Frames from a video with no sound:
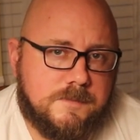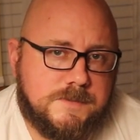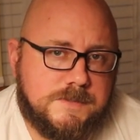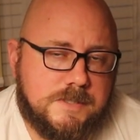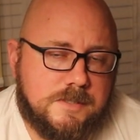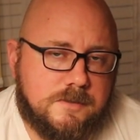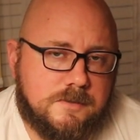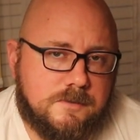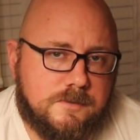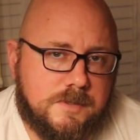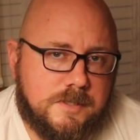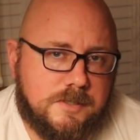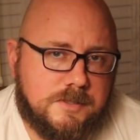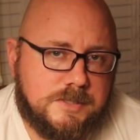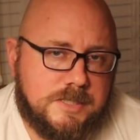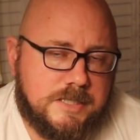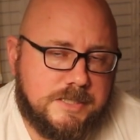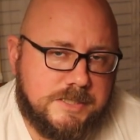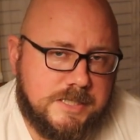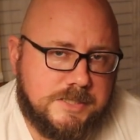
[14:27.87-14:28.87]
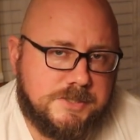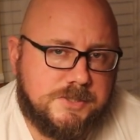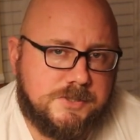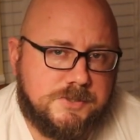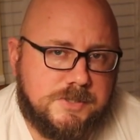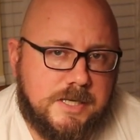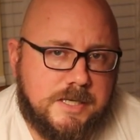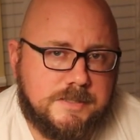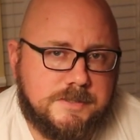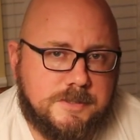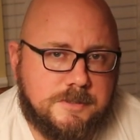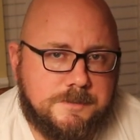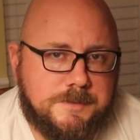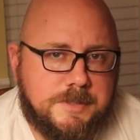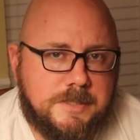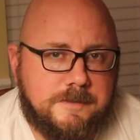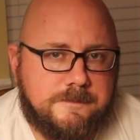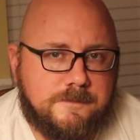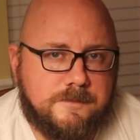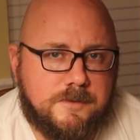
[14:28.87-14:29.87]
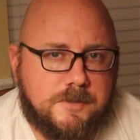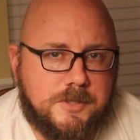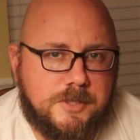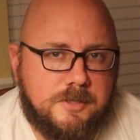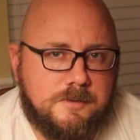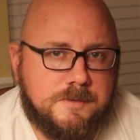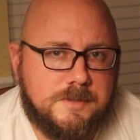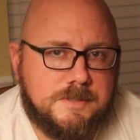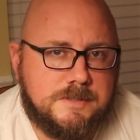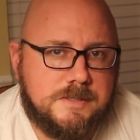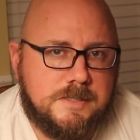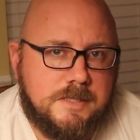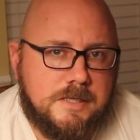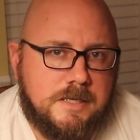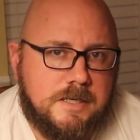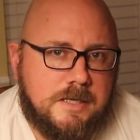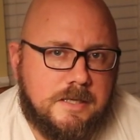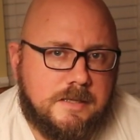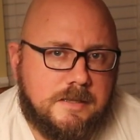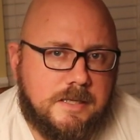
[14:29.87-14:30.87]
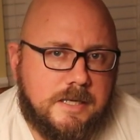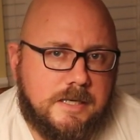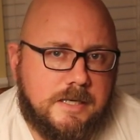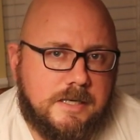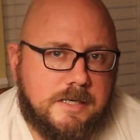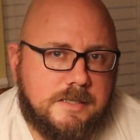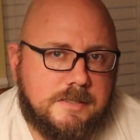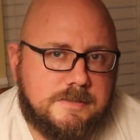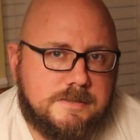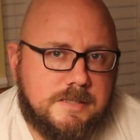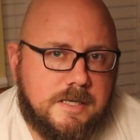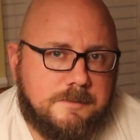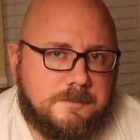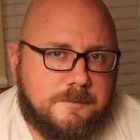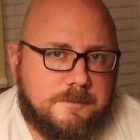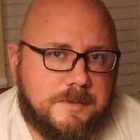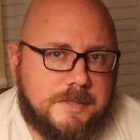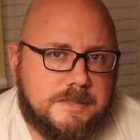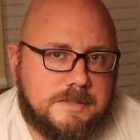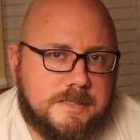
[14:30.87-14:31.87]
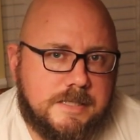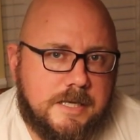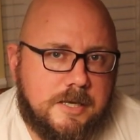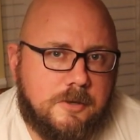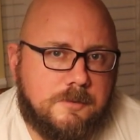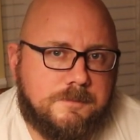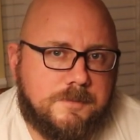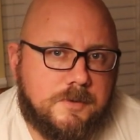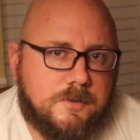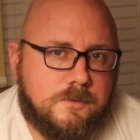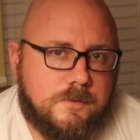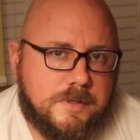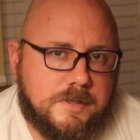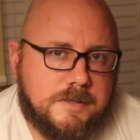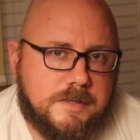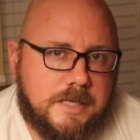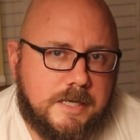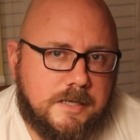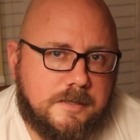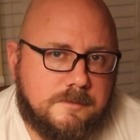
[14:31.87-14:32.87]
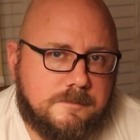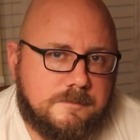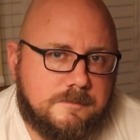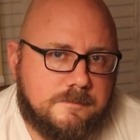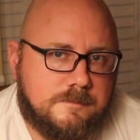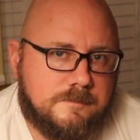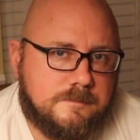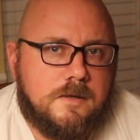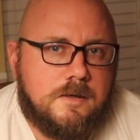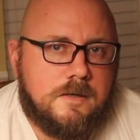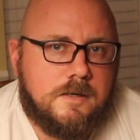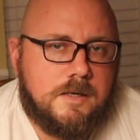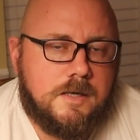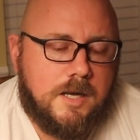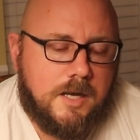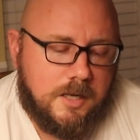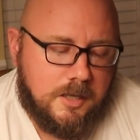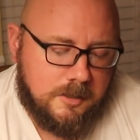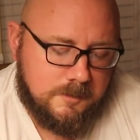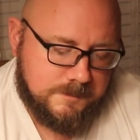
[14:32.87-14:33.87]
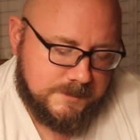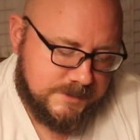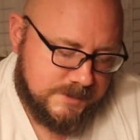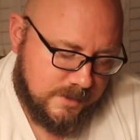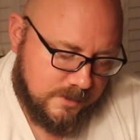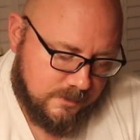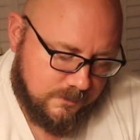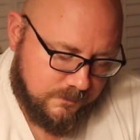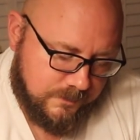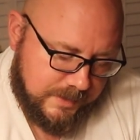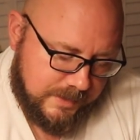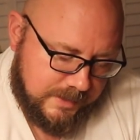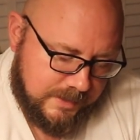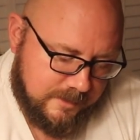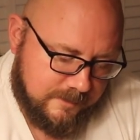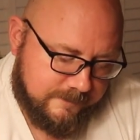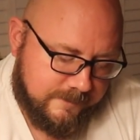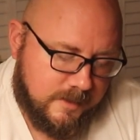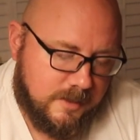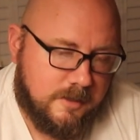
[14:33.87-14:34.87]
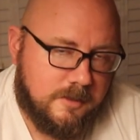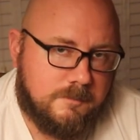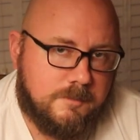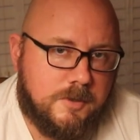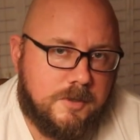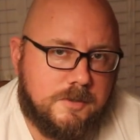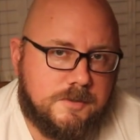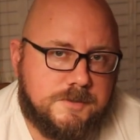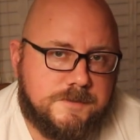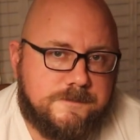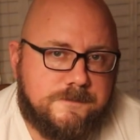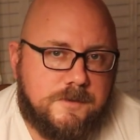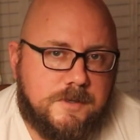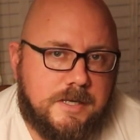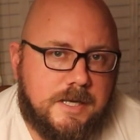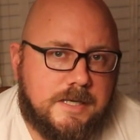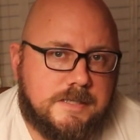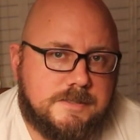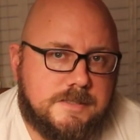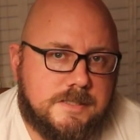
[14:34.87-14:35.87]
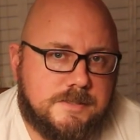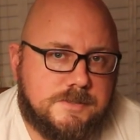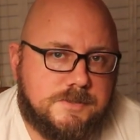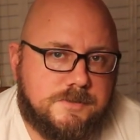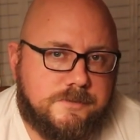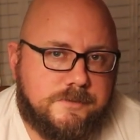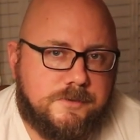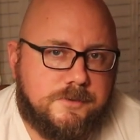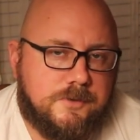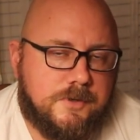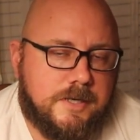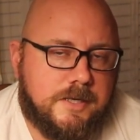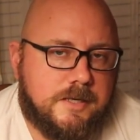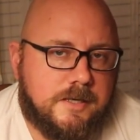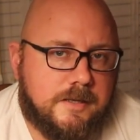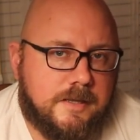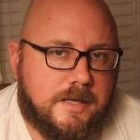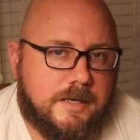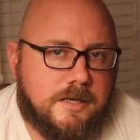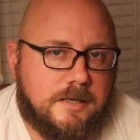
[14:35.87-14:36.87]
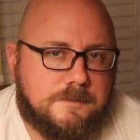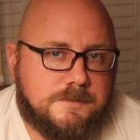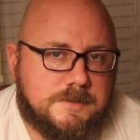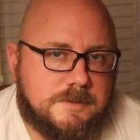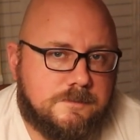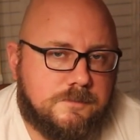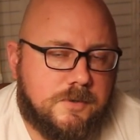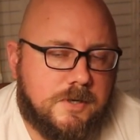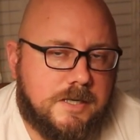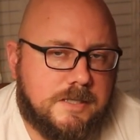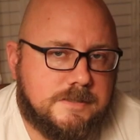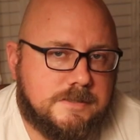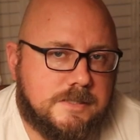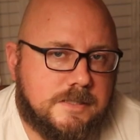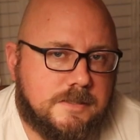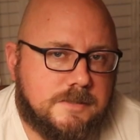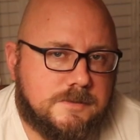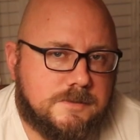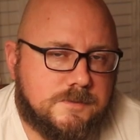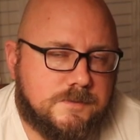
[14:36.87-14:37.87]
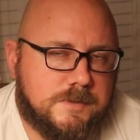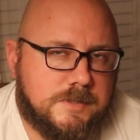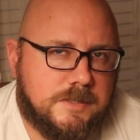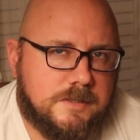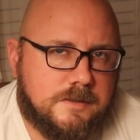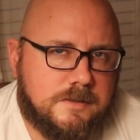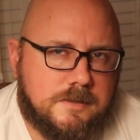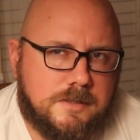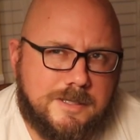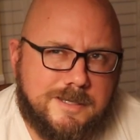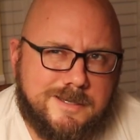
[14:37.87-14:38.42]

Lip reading: So their digestion tract's a little bit different than humans. They need a supplement to help with that. So we give our birds free access to grit. That helps them process with